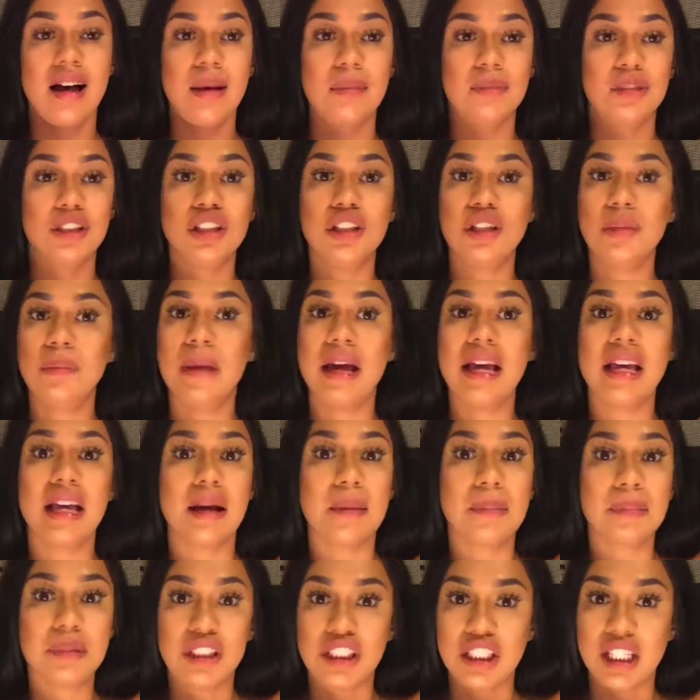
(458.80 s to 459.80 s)
she'd make
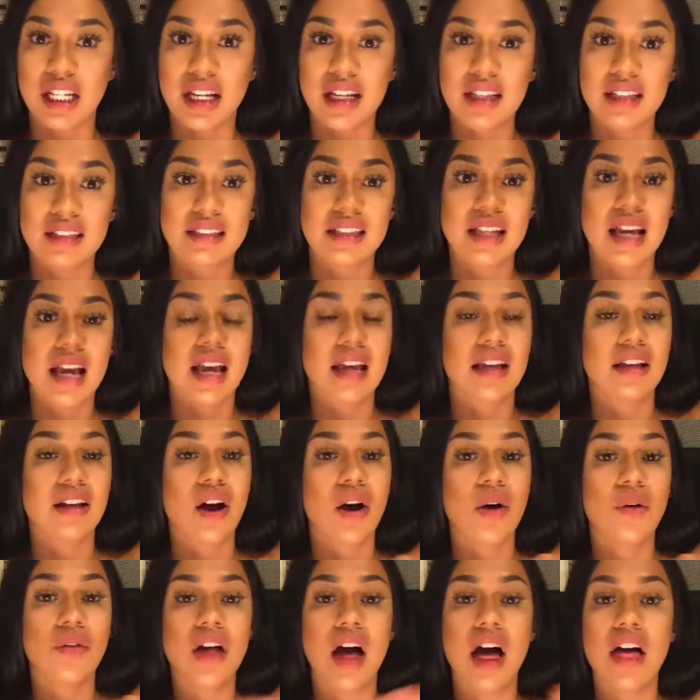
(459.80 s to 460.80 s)
up shit saying,
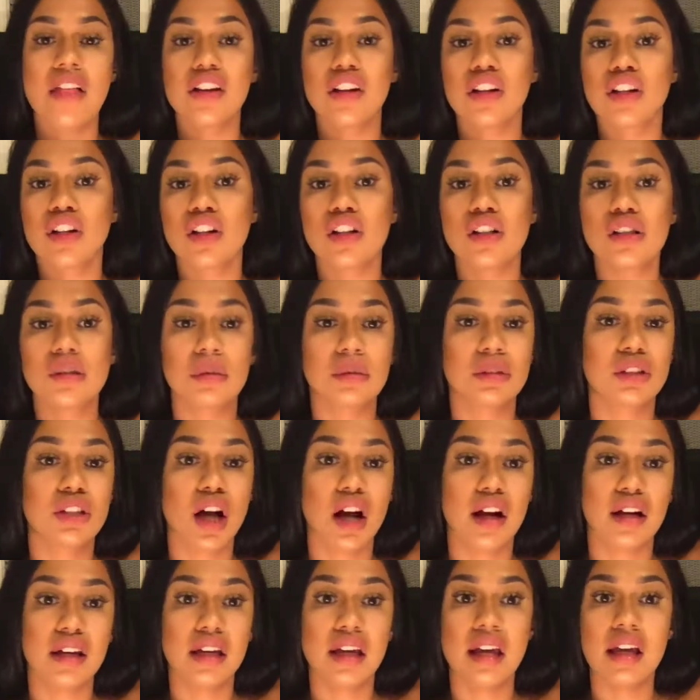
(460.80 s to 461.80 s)
oh, the other girls were
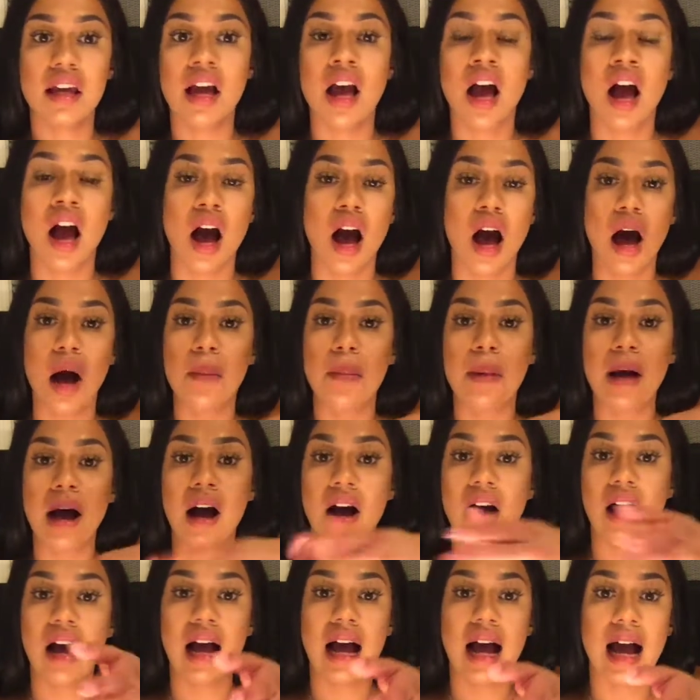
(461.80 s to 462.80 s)
talking
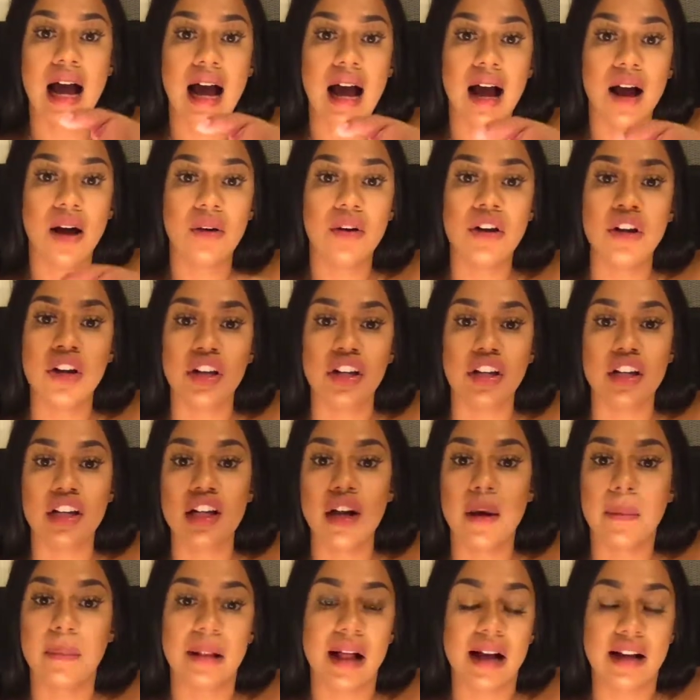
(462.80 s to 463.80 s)
about how, you
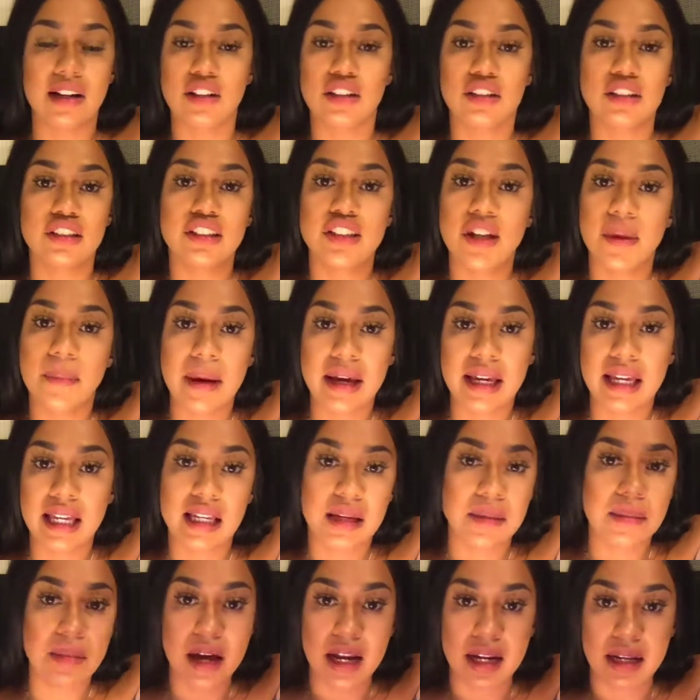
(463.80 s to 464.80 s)
know, black girls don't make
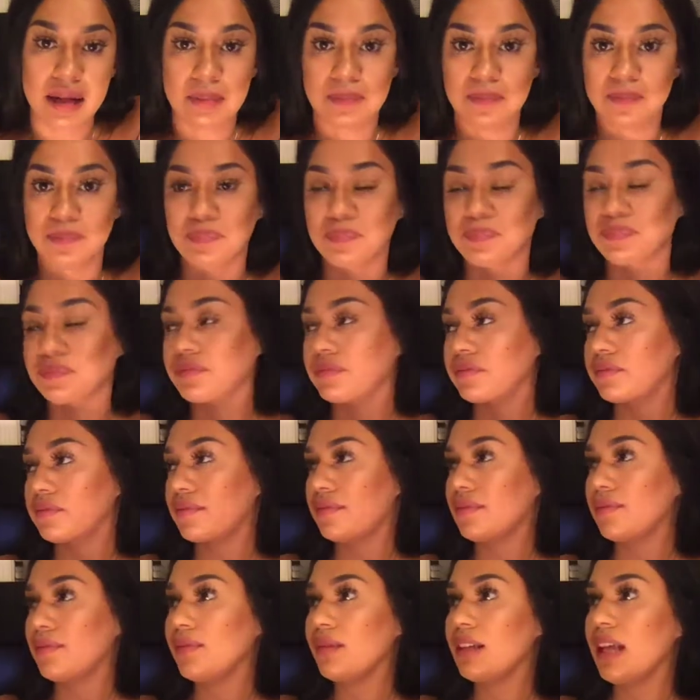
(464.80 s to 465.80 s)
any money.
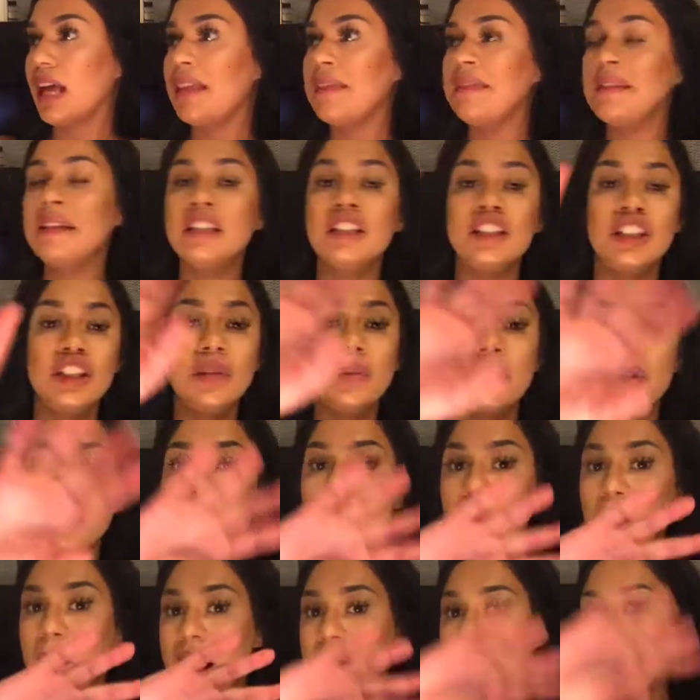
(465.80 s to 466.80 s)
And then she would
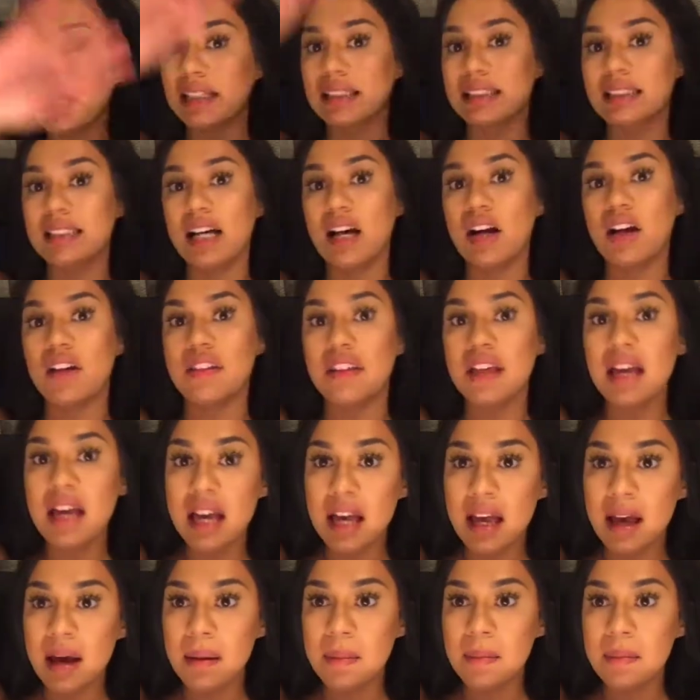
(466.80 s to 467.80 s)
go back and tell
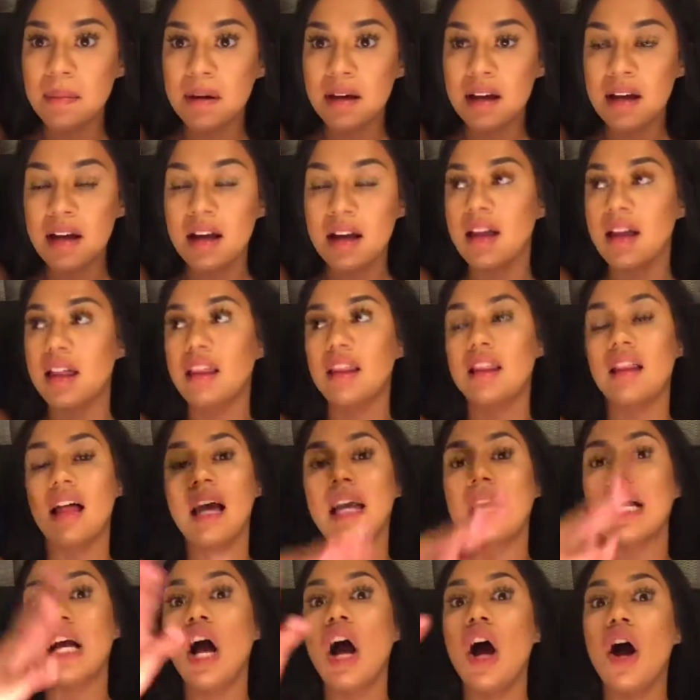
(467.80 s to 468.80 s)
them,
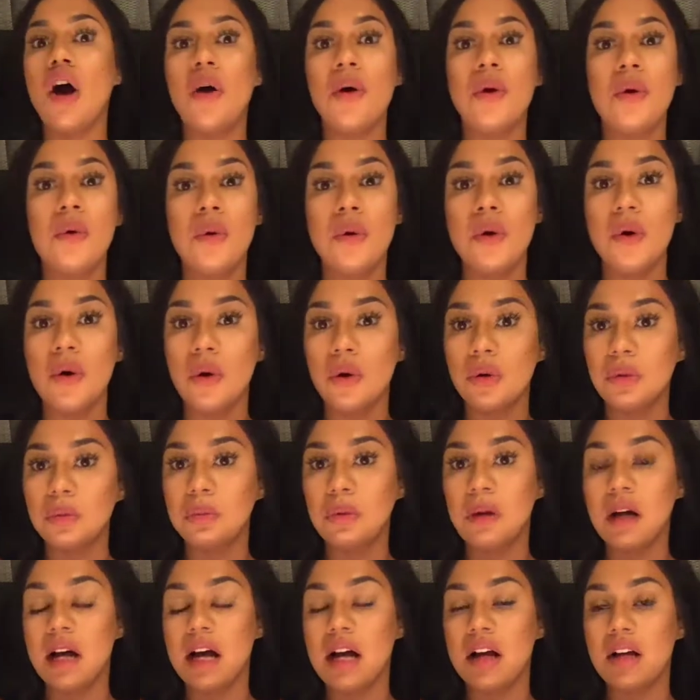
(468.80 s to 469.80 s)
like, oh,
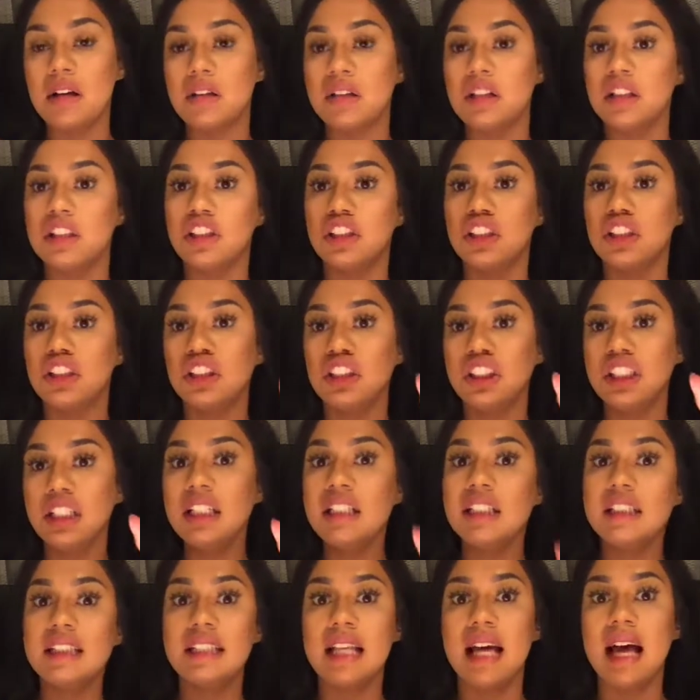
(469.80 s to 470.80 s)
well,
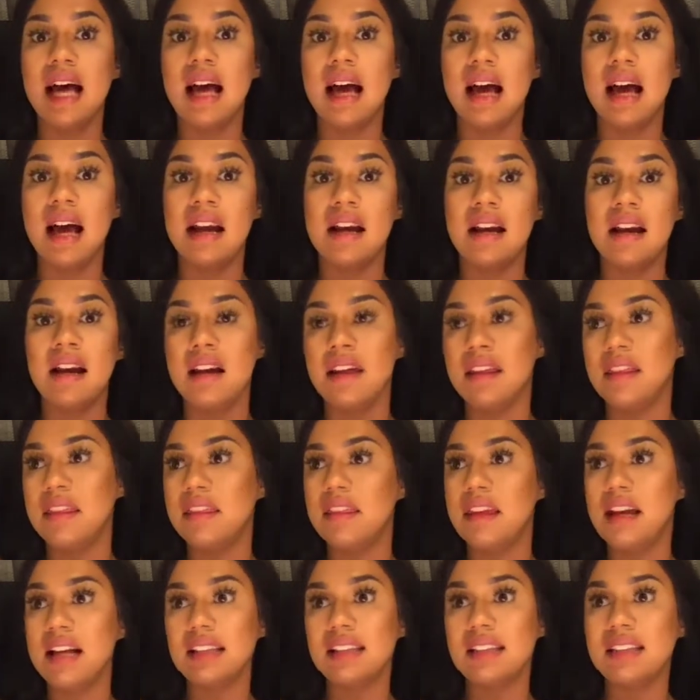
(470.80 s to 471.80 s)
she said
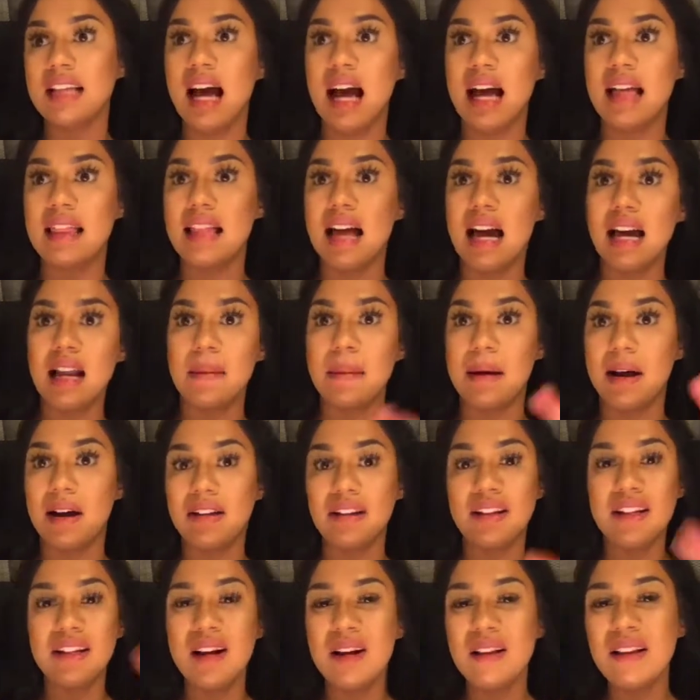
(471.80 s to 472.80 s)
this, that, and that
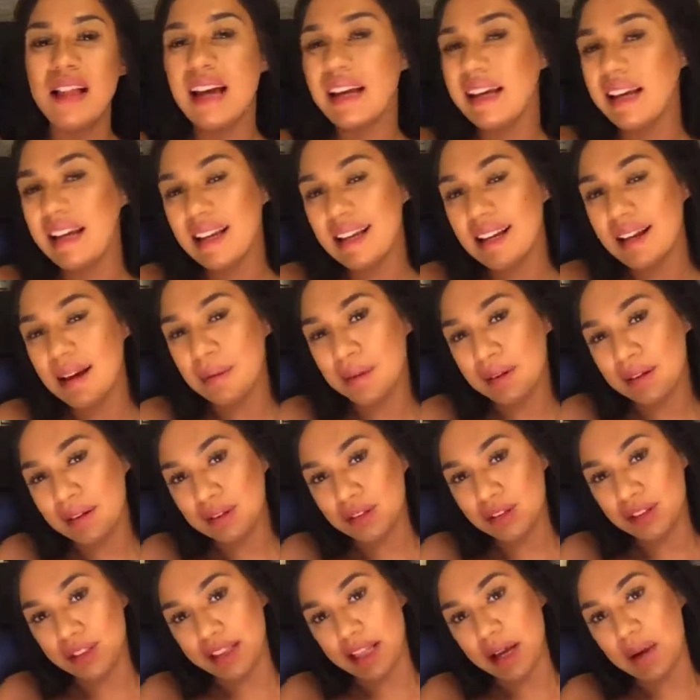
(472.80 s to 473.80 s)
about, you know, like, and I
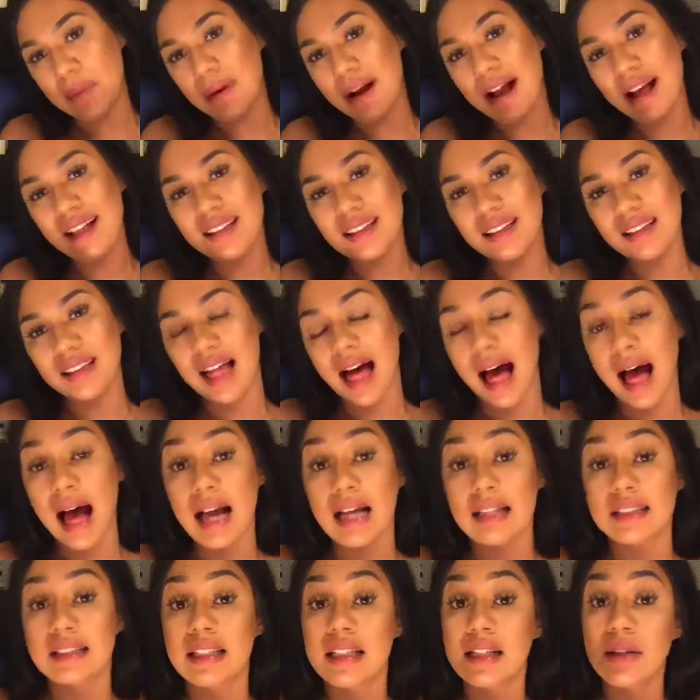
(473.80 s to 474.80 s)
mean, they were hella
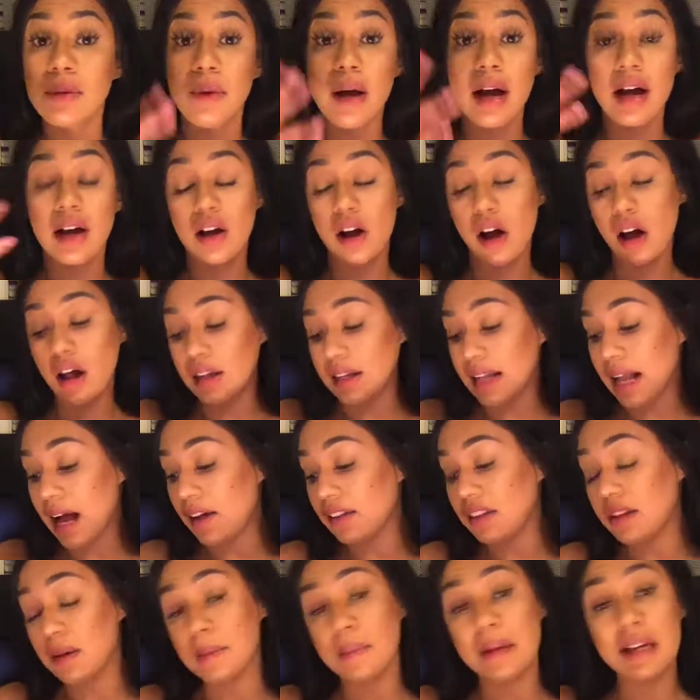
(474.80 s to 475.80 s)
lies. Anyway, I called
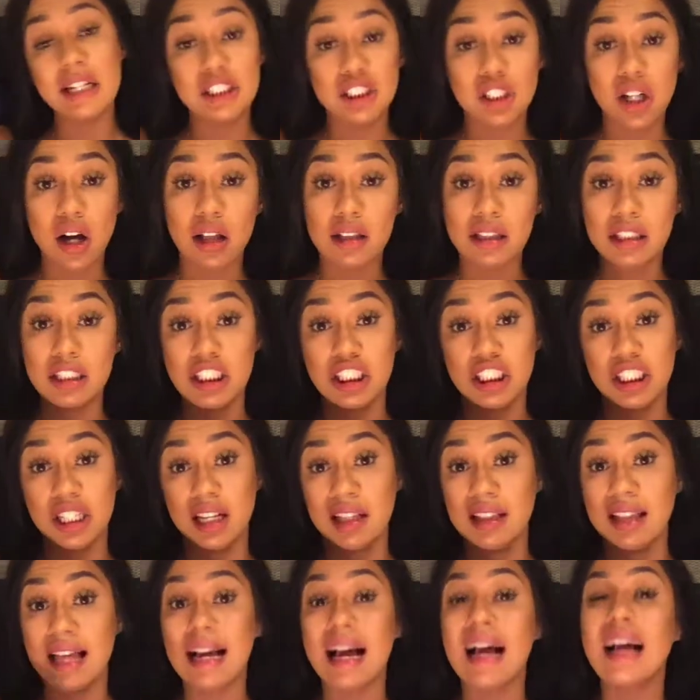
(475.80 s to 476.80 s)
out the bitch on the
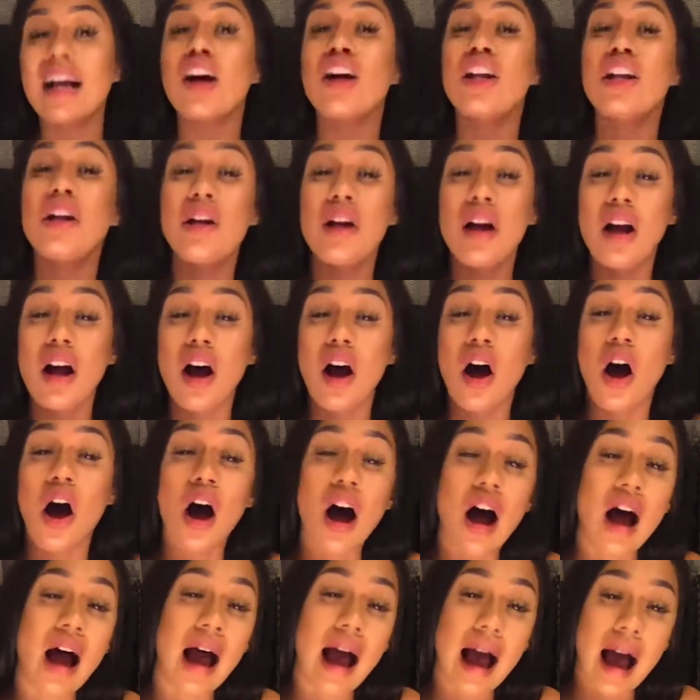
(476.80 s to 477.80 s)
shit. Like, I called her
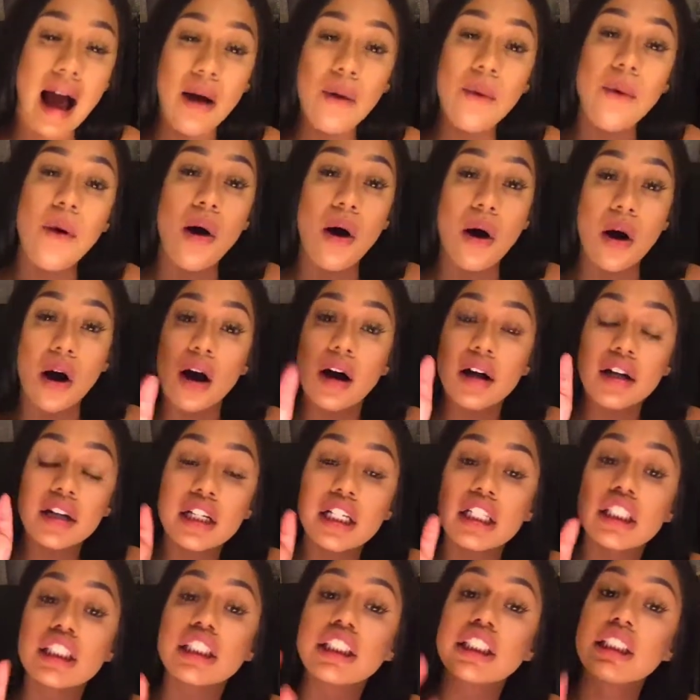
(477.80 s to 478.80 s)
out on
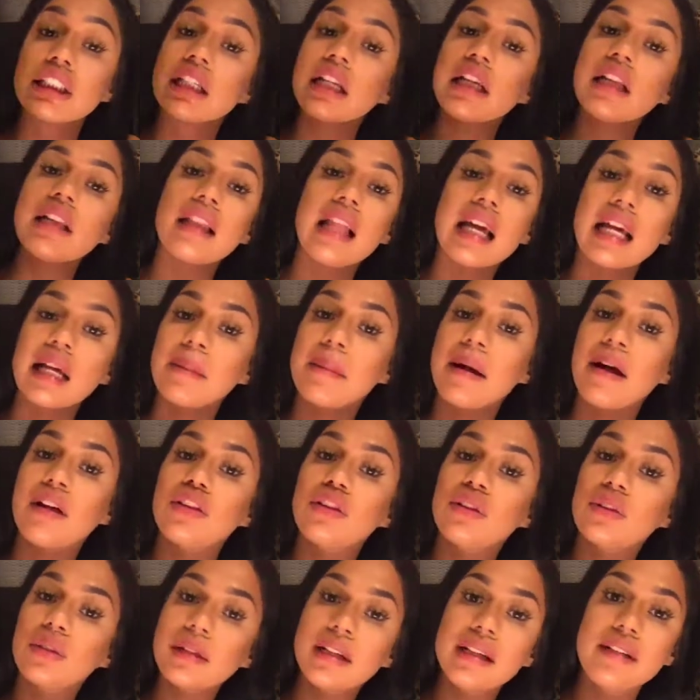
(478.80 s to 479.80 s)
her shit like
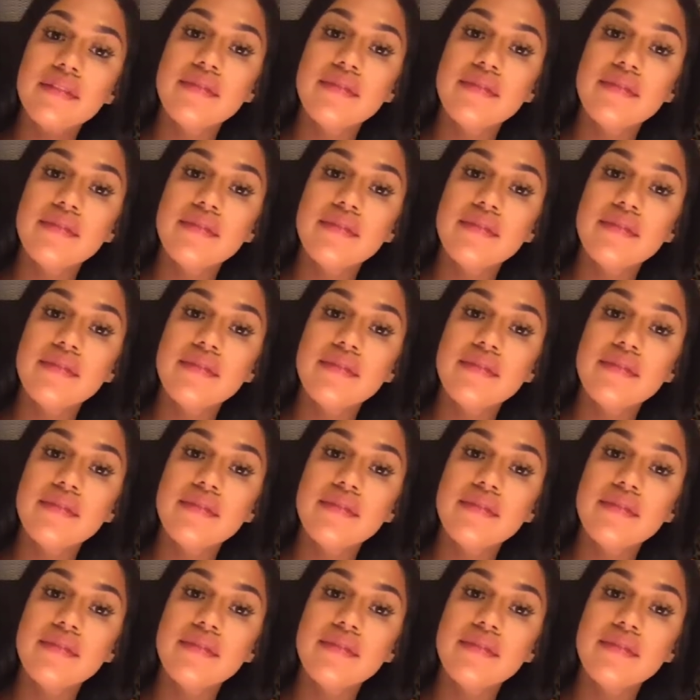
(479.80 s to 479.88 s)
about 3